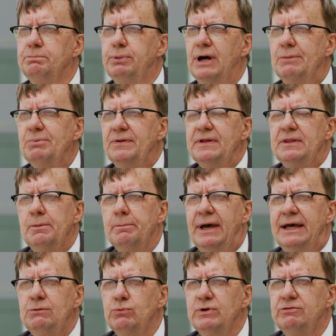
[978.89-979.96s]
Probably the
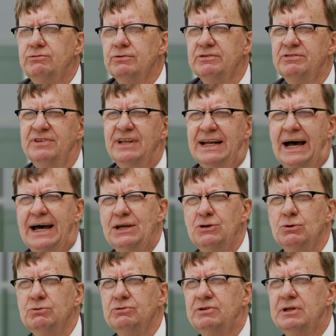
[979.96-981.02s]
main resource that I
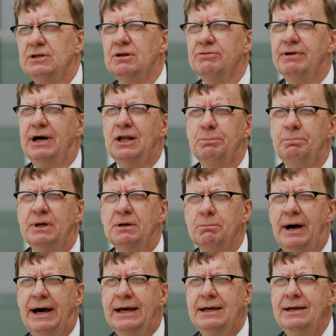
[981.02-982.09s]
used in developing
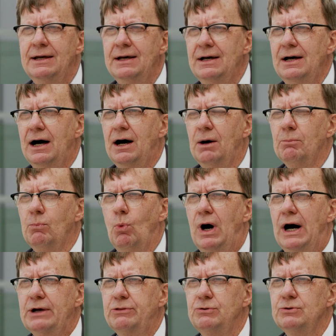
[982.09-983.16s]
my
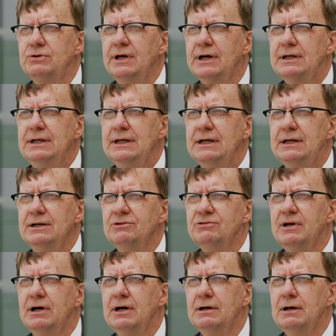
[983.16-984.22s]
walkthrough technique is
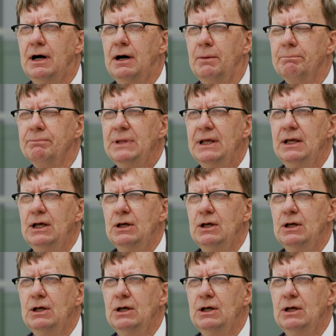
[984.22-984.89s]
a